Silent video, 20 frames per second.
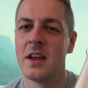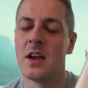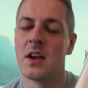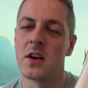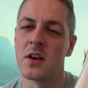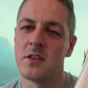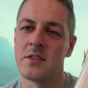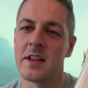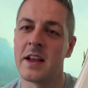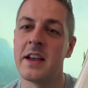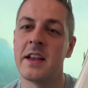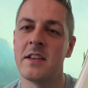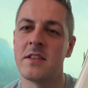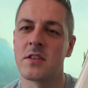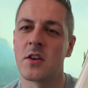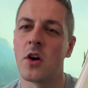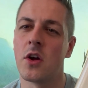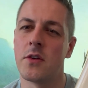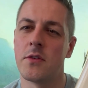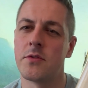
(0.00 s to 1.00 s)
because that is
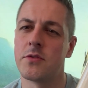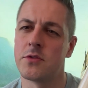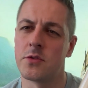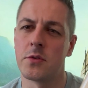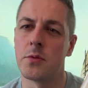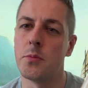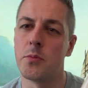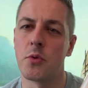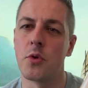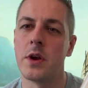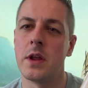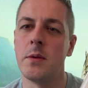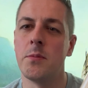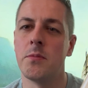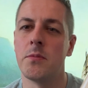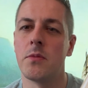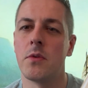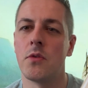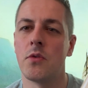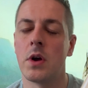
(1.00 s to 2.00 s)
kind of
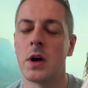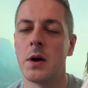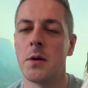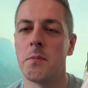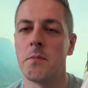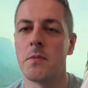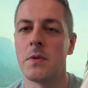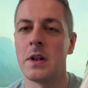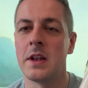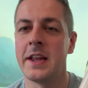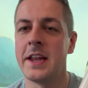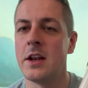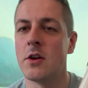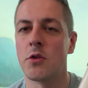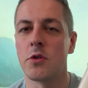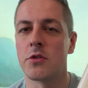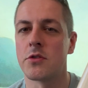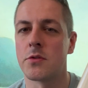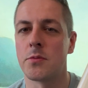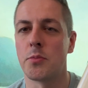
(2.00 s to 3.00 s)
supreme leader
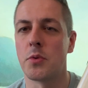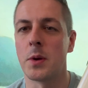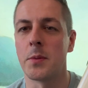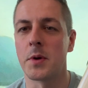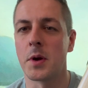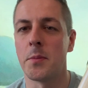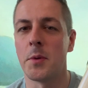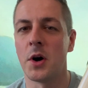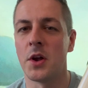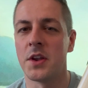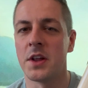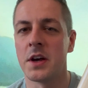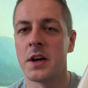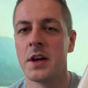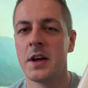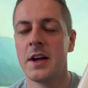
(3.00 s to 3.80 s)
or supreme commander